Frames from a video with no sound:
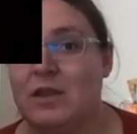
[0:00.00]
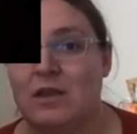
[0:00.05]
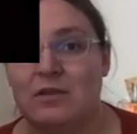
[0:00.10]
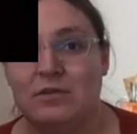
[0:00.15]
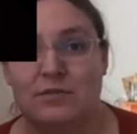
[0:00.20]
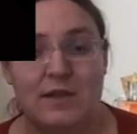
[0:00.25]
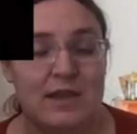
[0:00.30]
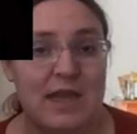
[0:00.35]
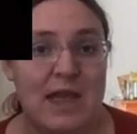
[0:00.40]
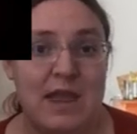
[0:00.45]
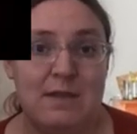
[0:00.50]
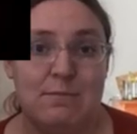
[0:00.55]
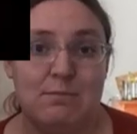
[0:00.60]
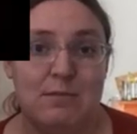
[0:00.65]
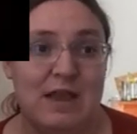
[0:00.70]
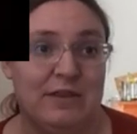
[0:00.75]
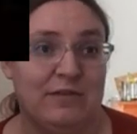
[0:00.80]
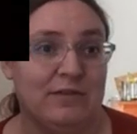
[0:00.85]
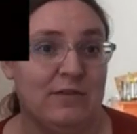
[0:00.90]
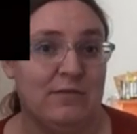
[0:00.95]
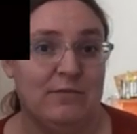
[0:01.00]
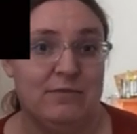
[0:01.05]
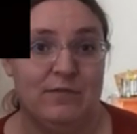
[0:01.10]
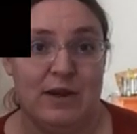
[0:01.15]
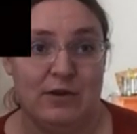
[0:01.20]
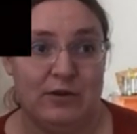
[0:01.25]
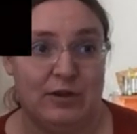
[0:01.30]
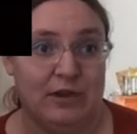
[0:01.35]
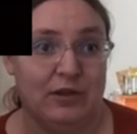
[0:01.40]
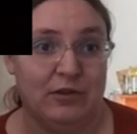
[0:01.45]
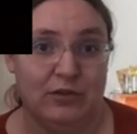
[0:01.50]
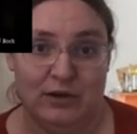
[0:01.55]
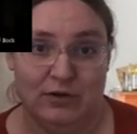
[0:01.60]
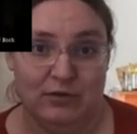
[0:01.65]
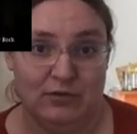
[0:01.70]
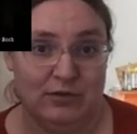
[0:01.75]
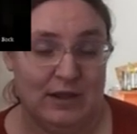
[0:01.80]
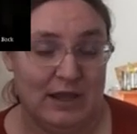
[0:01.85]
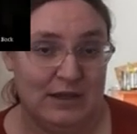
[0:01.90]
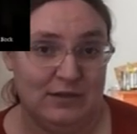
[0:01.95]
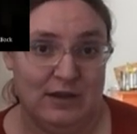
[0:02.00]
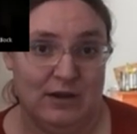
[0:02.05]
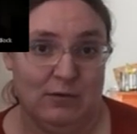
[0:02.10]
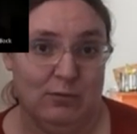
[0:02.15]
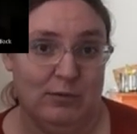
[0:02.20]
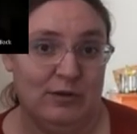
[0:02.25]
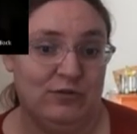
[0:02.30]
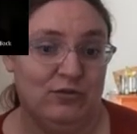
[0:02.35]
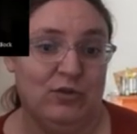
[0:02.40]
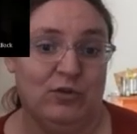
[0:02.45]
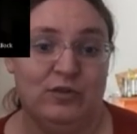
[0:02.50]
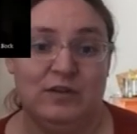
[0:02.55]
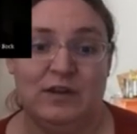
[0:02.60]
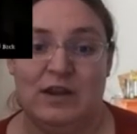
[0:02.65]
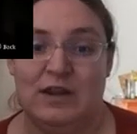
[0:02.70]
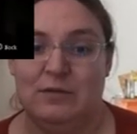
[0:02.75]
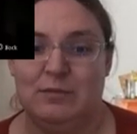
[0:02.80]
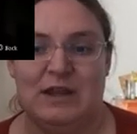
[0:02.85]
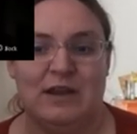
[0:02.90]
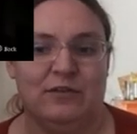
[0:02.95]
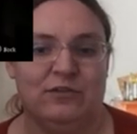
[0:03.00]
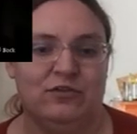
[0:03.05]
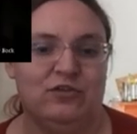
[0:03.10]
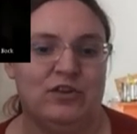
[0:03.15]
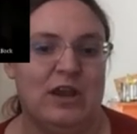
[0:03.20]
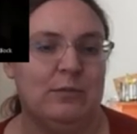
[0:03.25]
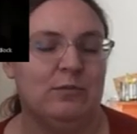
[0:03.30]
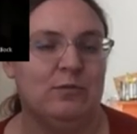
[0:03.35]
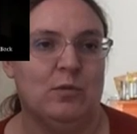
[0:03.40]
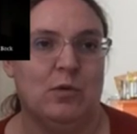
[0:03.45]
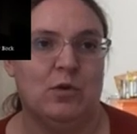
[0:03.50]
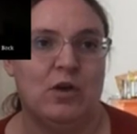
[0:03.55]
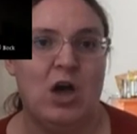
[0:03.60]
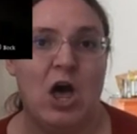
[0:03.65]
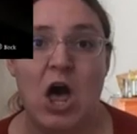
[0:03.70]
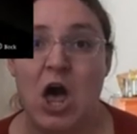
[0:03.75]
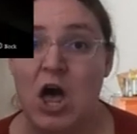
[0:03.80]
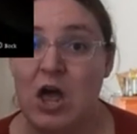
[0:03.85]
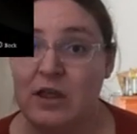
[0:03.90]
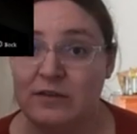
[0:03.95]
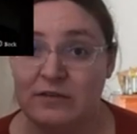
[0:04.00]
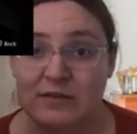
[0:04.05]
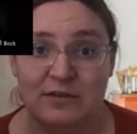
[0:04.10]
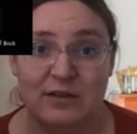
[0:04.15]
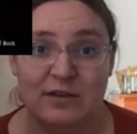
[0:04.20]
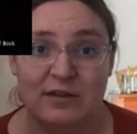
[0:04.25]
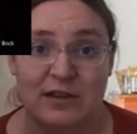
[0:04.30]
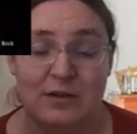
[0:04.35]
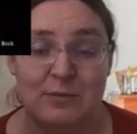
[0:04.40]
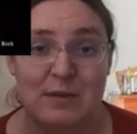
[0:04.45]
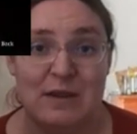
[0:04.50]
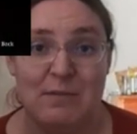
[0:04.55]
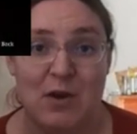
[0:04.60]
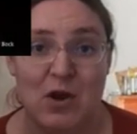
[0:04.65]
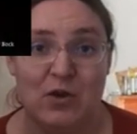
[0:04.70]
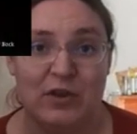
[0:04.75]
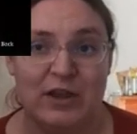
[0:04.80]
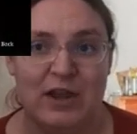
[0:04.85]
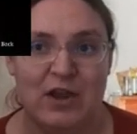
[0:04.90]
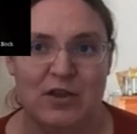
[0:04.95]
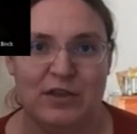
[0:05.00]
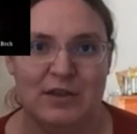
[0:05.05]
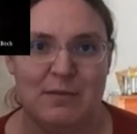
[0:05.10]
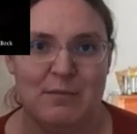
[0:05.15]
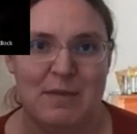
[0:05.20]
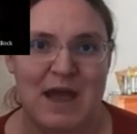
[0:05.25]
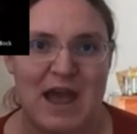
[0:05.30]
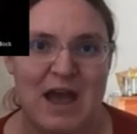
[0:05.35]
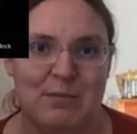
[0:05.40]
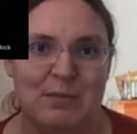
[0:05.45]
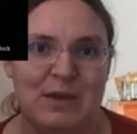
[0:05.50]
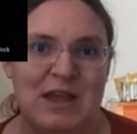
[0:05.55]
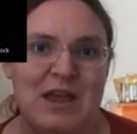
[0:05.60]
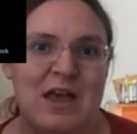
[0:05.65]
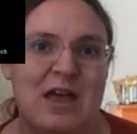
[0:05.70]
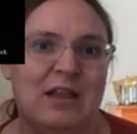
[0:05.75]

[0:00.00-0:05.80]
the game makes it very clear, like the original did, because James will constantly be marking on the map,